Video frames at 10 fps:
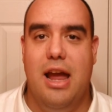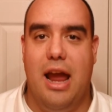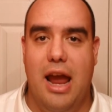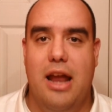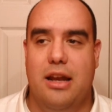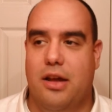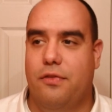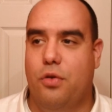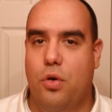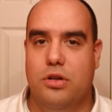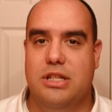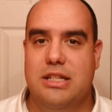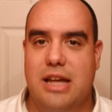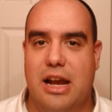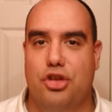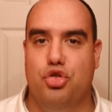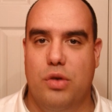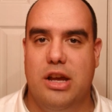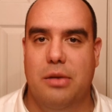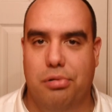And, of course, he's got a
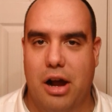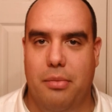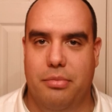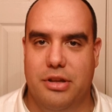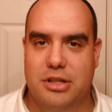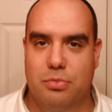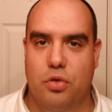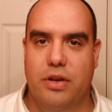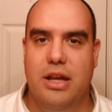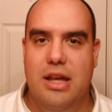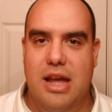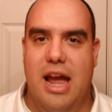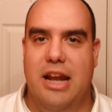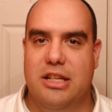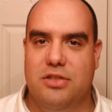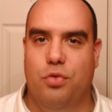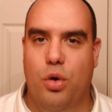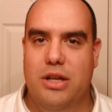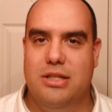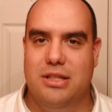drinking problem in this movie. And his
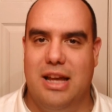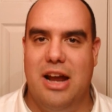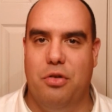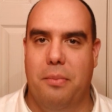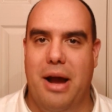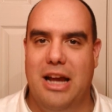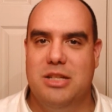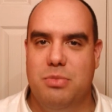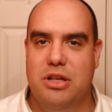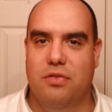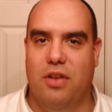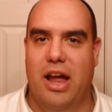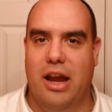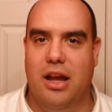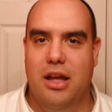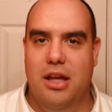voice kind of reminds me of, like,